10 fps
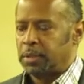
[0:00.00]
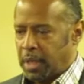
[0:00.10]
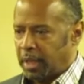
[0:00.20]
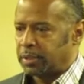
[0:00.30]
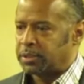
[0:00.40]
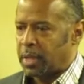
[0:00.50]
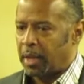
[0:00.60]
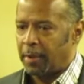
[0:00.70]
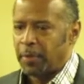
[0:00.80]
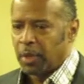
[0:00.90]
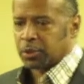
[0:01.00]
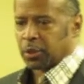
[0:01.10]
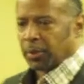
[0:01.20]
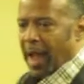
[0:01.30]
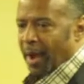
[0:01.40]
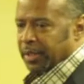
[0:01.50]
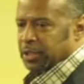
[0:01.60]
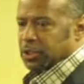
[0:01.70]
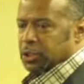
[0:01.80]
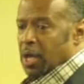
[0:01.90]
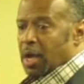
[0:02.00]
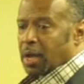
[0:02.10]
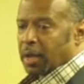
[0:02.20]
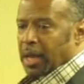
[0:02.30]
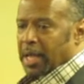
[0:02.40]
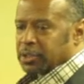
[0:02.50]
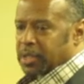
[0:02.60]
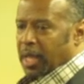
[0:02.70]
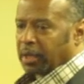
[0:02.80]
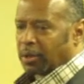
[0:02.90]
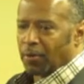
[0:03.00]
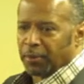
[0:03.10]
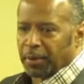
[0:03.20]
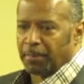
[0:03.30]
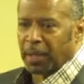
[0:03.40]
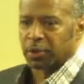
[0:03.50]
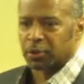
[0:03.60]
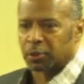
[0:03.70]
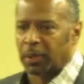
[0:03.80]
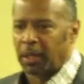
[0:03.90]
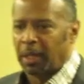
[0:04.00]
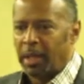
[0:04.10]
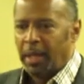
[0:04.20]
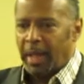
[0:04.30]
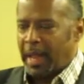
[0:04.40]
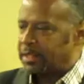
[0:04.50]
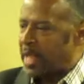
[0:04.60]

You understand? So now his son has taken over the ministry and